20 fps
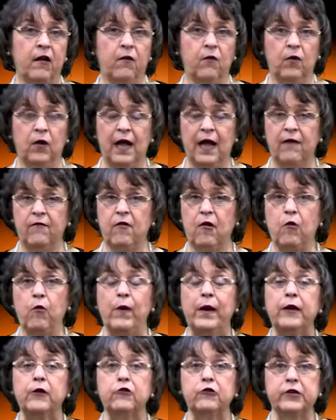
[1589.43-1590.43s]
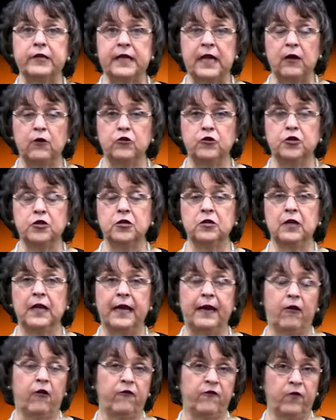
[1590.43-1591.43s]
We'll have our winter social
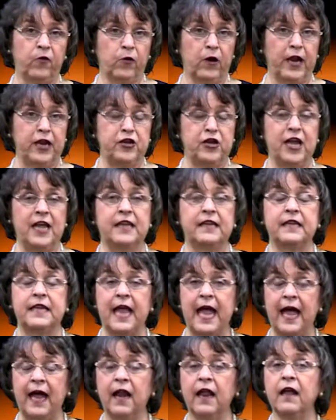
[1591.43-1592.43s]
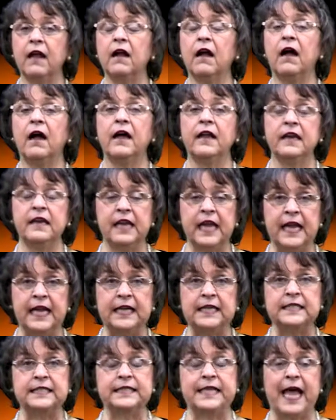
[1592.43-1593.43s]
and our 4-H has talent
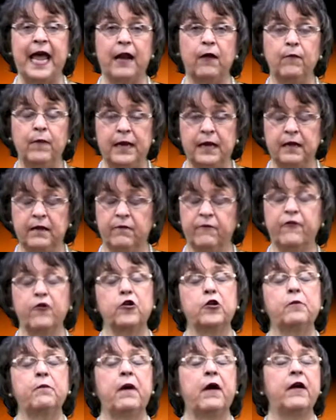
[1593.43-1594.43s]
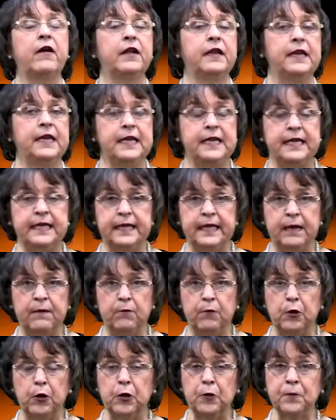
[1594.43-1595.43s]
contest. That'll be the first part of
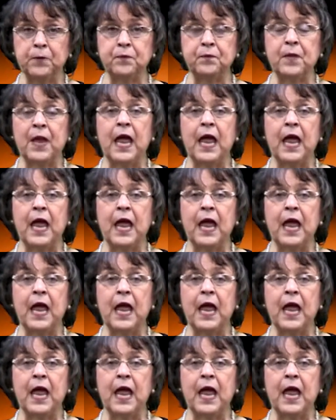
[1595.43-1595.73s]
December.